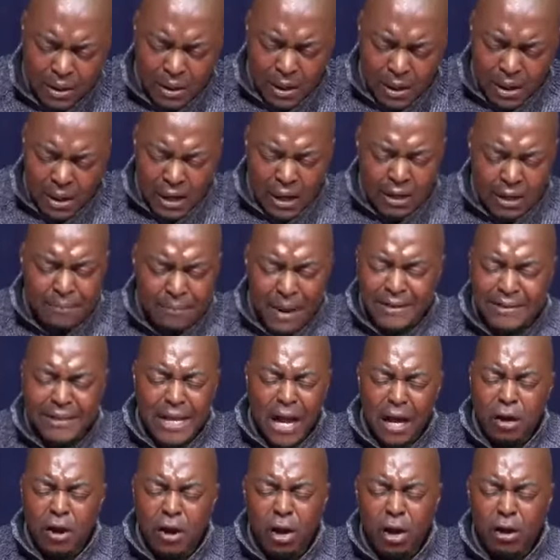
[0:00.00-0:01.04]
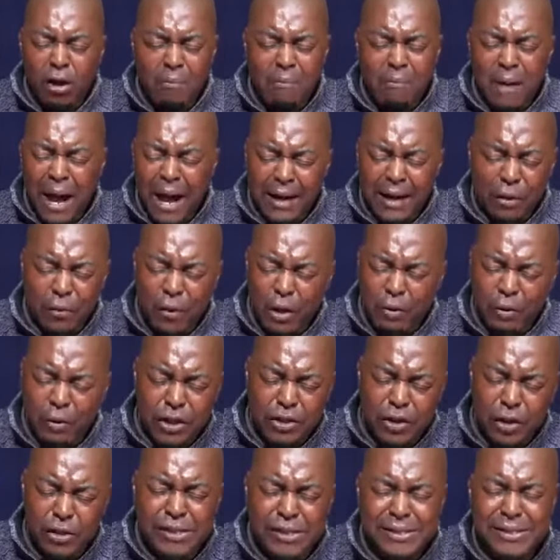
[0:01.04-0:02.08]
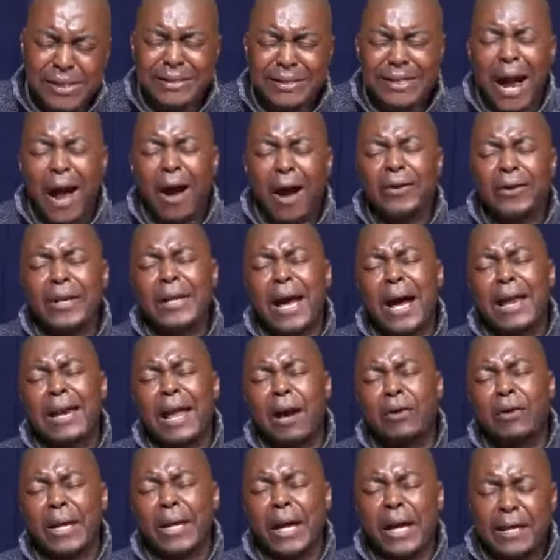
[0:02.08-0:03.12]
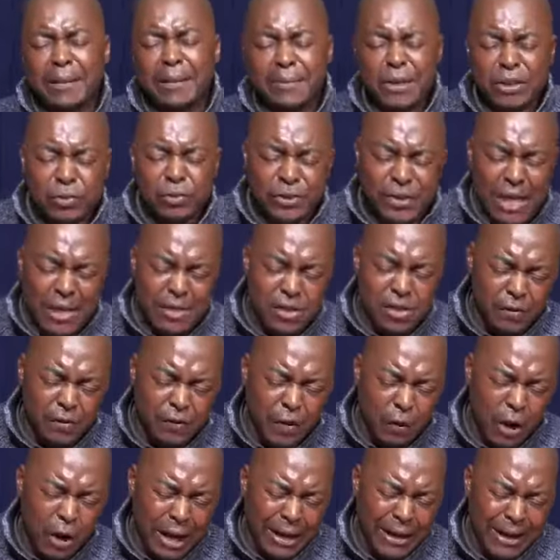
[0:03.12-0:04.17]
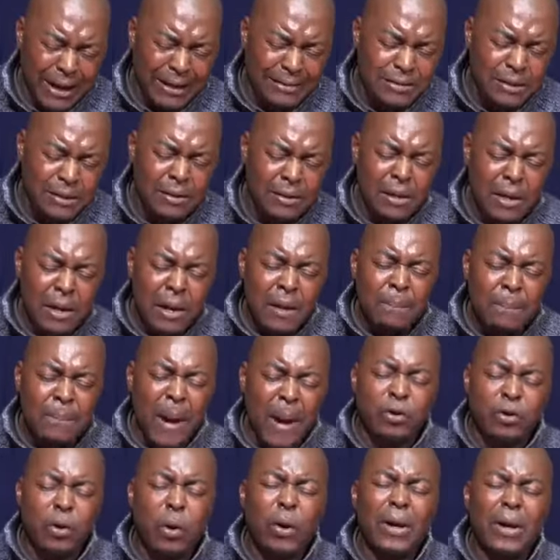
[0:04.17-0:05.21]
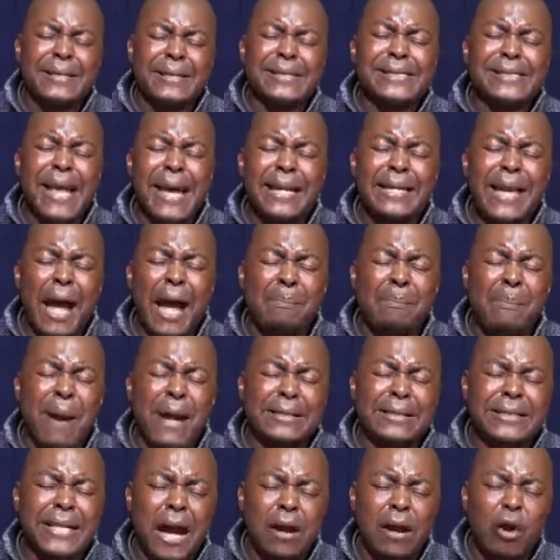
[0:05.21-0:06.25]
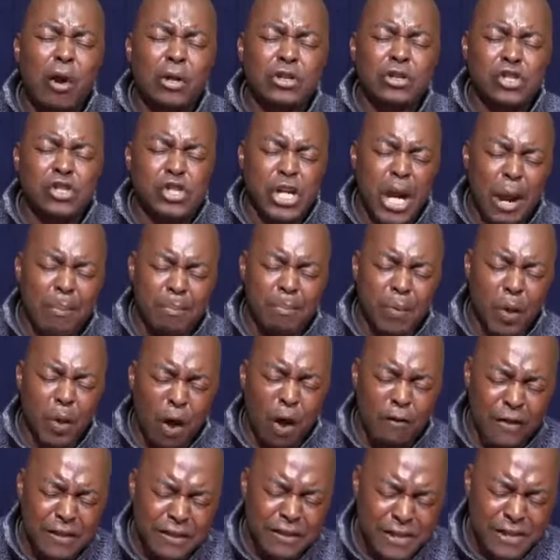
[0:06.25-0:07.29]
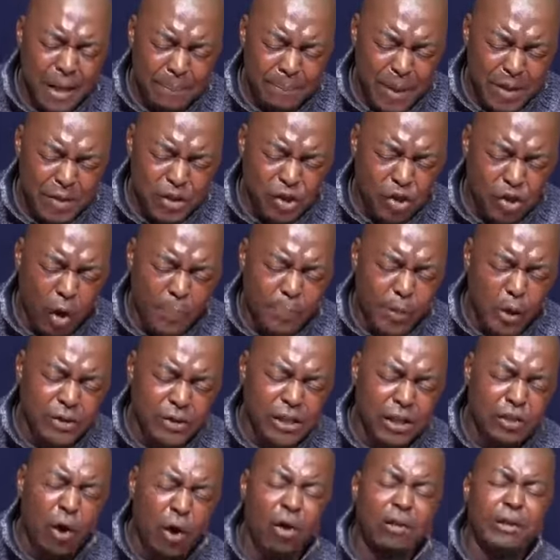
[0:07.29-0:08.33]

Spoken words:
And my dear God Almighty, we will not sit down and allow the enemy to dance over our heads, but we will stand up, my dear God, tremble over serpents, scorpions, and all the